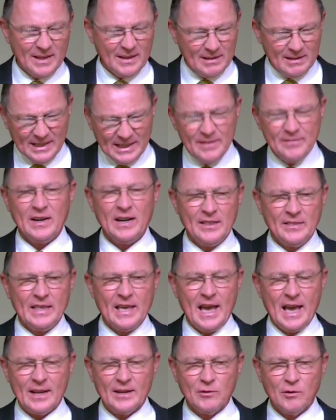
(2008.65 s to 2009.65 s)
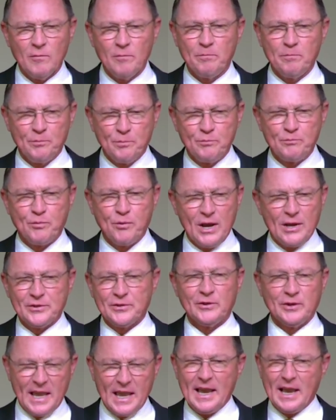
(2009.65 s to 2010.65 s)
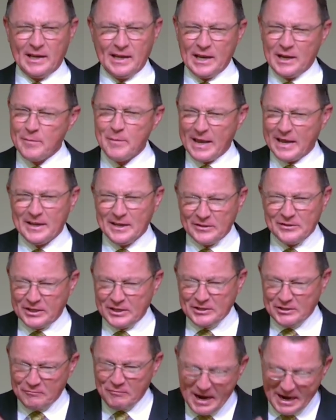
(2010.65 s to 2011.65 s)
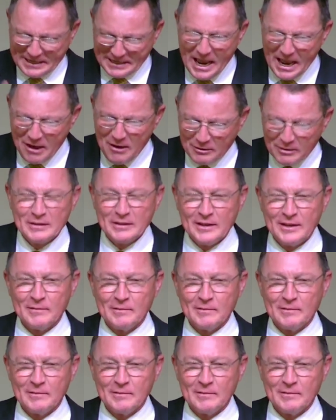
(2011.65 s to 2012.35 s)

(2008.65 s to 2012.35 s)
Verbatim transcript: And leave it at that. Don't presser, hey, can you make a decision right now?